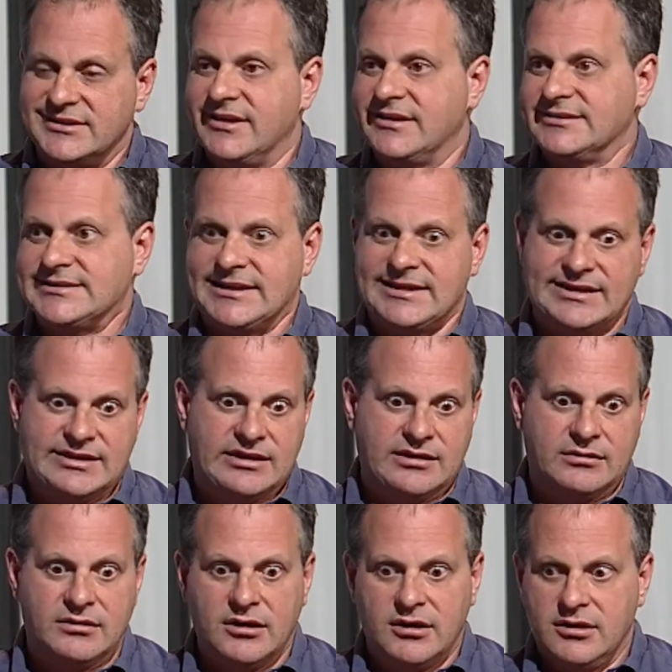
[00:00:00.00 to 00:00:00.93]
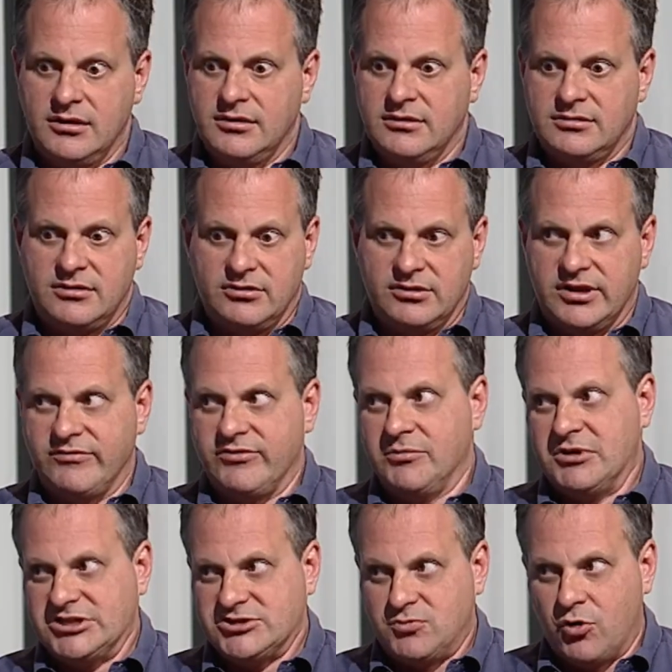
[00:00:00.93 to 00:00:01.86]
and then suddenly they don't give you
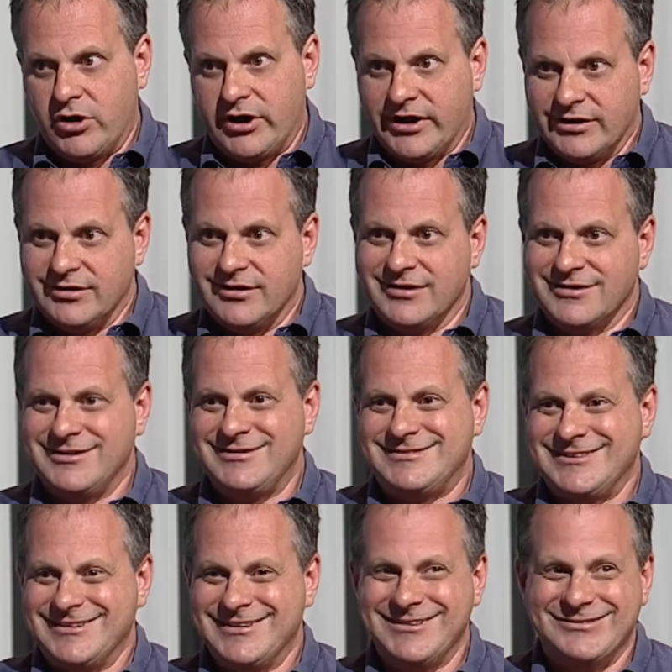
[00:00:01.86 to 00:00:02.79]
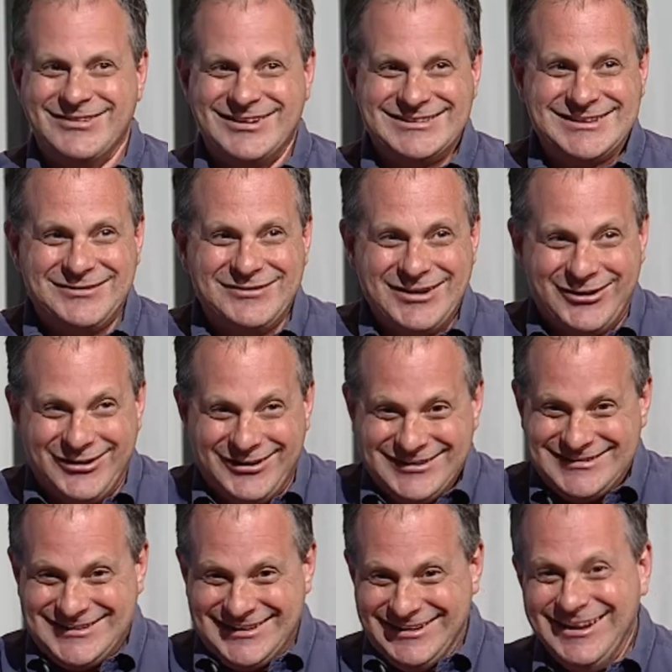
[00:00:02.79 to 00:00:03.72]
much warning. They tell you, my tummy
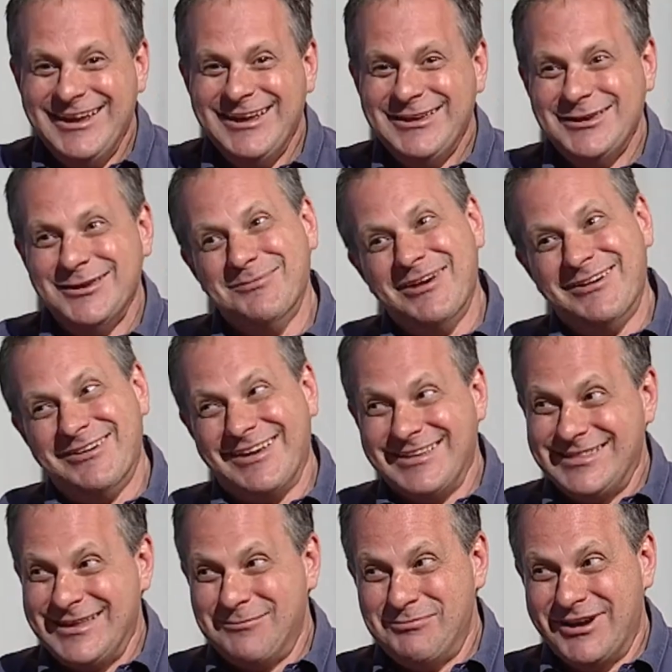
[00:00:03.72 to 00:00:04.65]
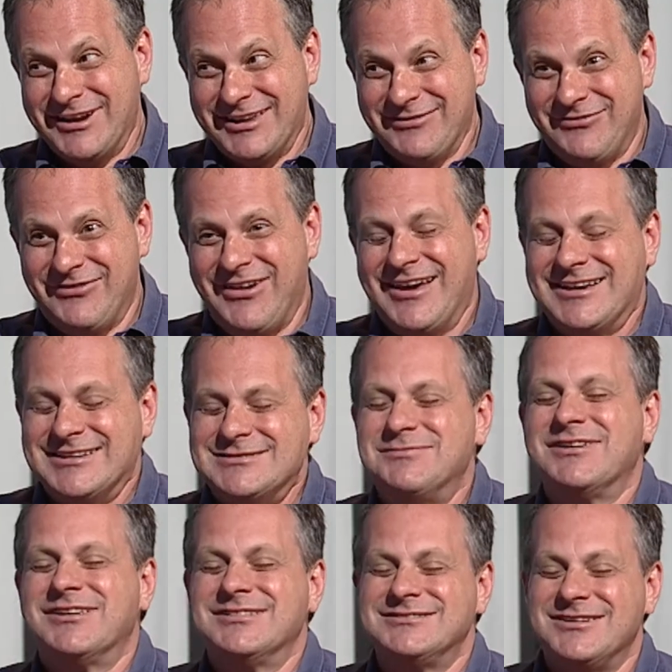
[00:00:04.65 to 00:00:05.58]
hurts, and you better get that bucket fast,
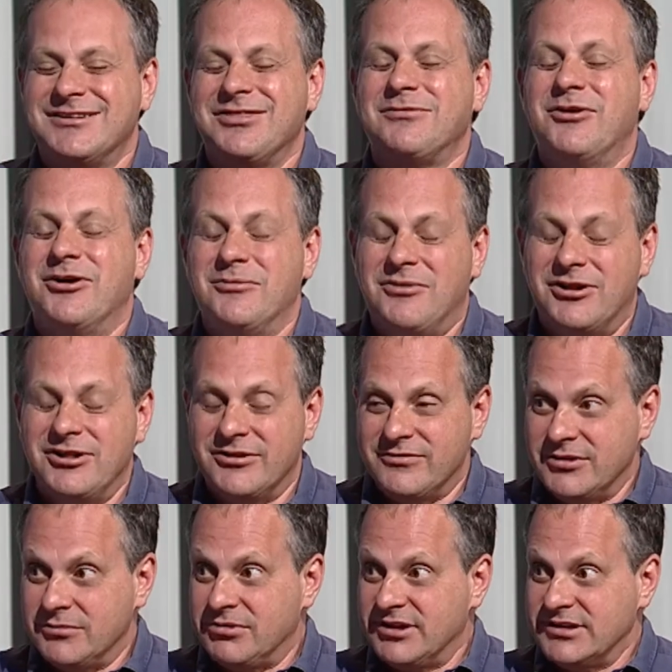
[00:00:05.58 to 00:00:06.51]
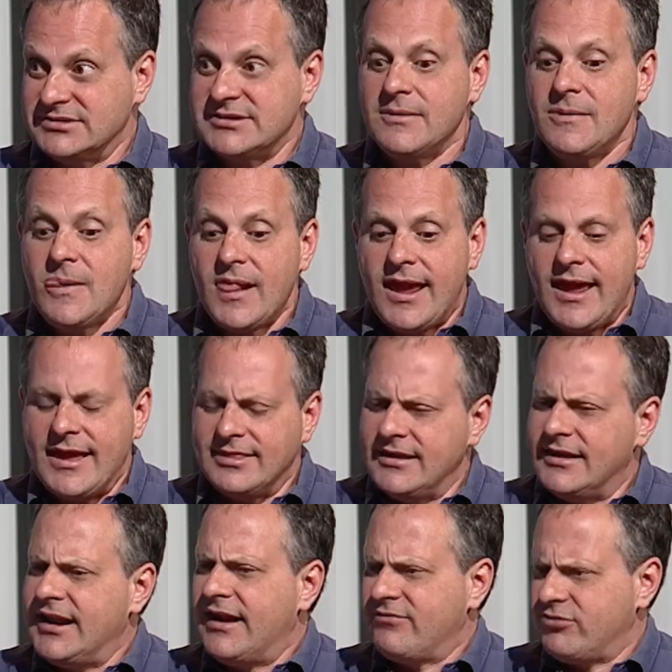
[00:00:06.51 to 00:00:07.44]
because they'll throw up all over the place. And
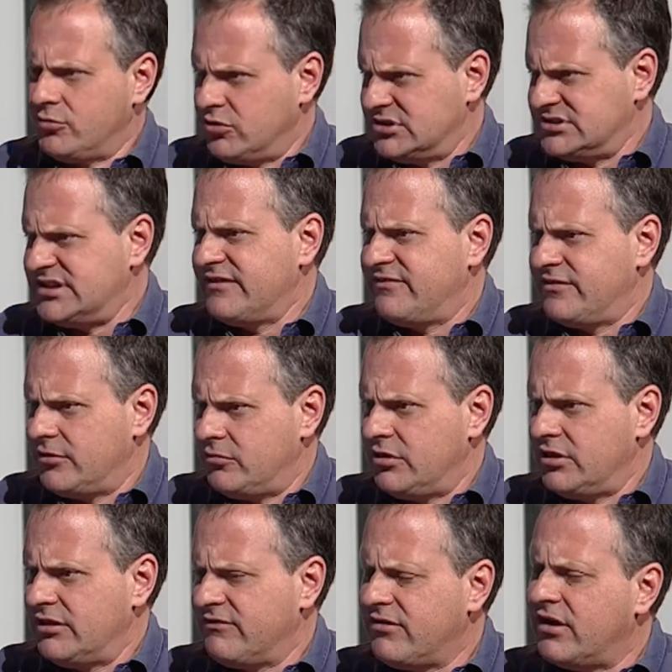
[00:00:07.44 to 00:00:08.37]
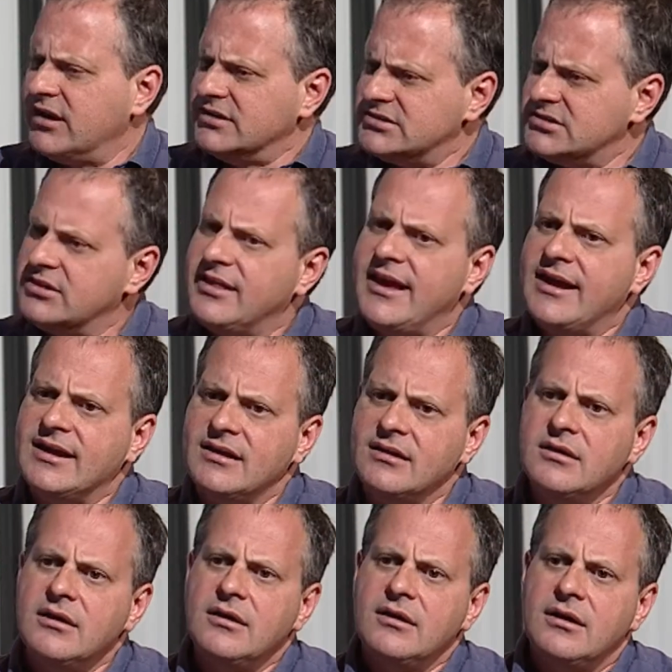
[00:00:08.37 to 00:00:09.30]
then afterwards, they feel really fine. So that